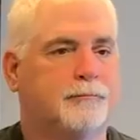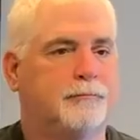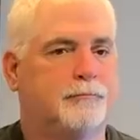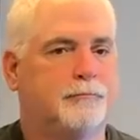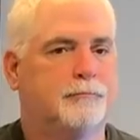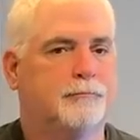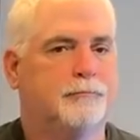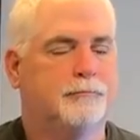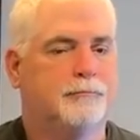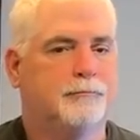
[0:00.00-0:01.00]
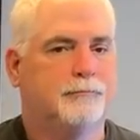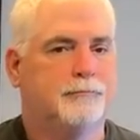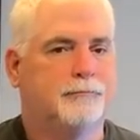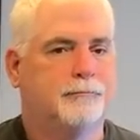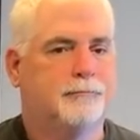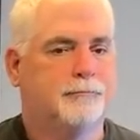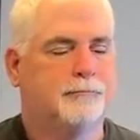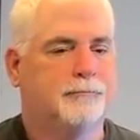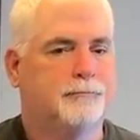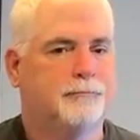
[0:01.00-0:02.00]

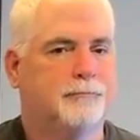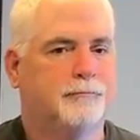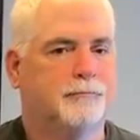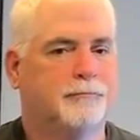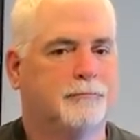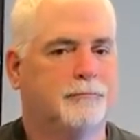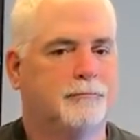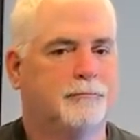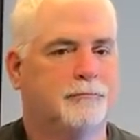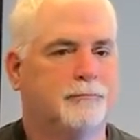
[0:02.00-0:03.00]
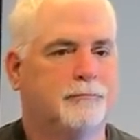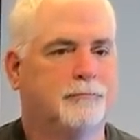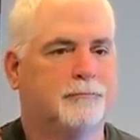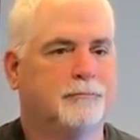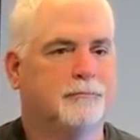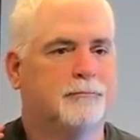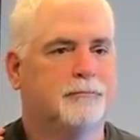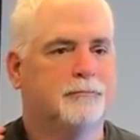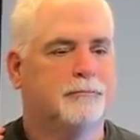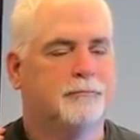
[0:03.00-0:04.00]
The person shown says nothing.